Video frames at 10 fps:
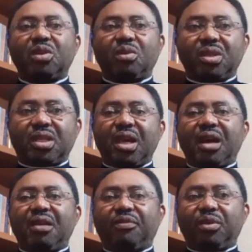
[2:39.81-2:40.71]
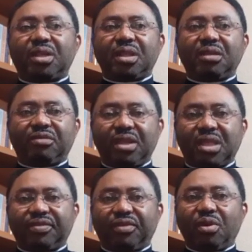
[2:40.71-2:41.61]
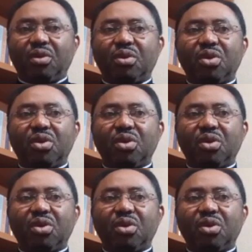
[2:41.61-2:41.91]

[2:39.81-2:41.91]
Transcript: Hosea 14 verse 4.